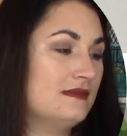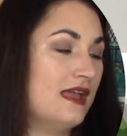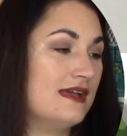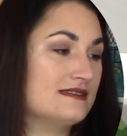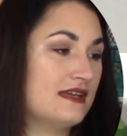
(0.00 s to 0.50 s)

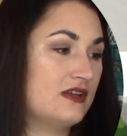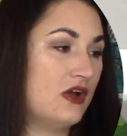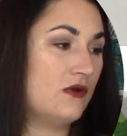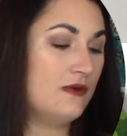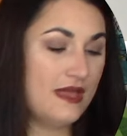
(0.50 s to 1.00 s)
as I
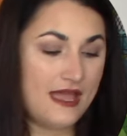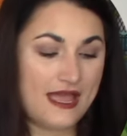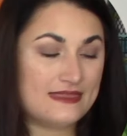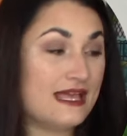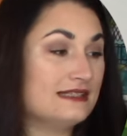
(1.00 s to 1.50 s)
go.
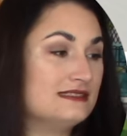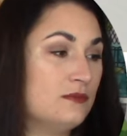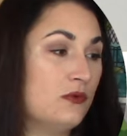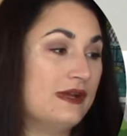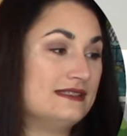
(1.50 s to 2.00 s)
And that's the
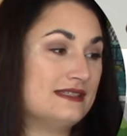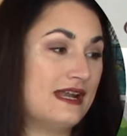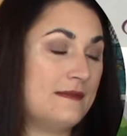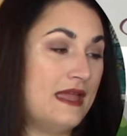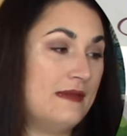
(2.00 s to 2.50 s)
points
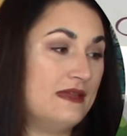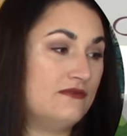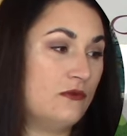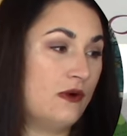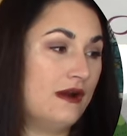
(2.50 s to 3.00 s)
that I'm
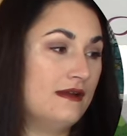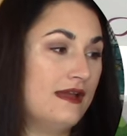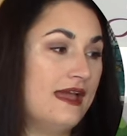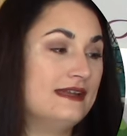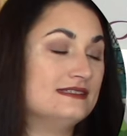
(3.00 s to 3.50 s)
aiming for.
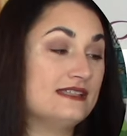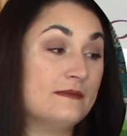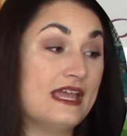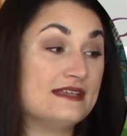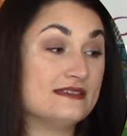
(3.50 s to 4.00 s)
And in
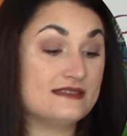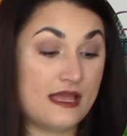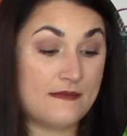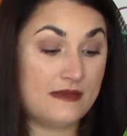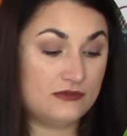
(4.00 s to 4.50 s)
some cases,
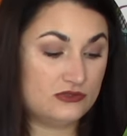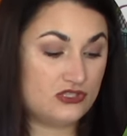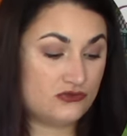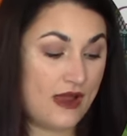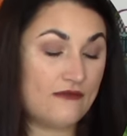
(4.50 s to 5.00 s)
I'm able
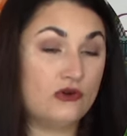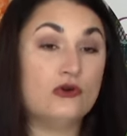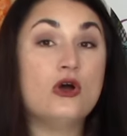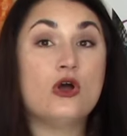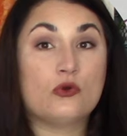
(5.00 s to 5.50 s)
to
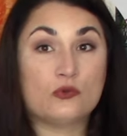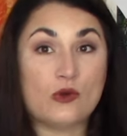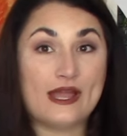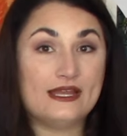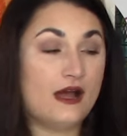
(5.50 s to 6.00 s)
travel
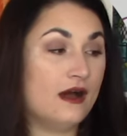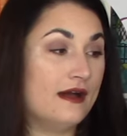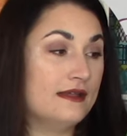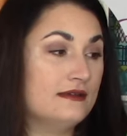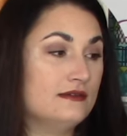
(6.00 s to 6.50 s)
right
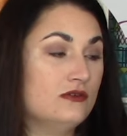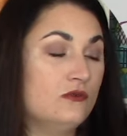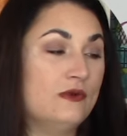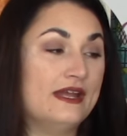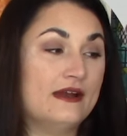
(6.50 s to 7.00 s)
on
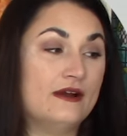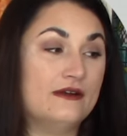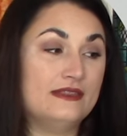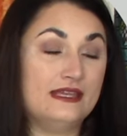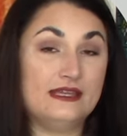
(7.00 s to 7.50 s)

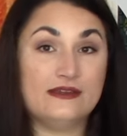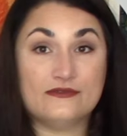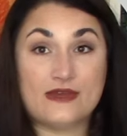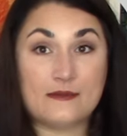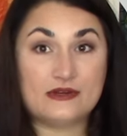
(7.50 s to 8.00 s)
where the
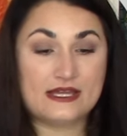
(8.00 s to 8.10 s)
fabric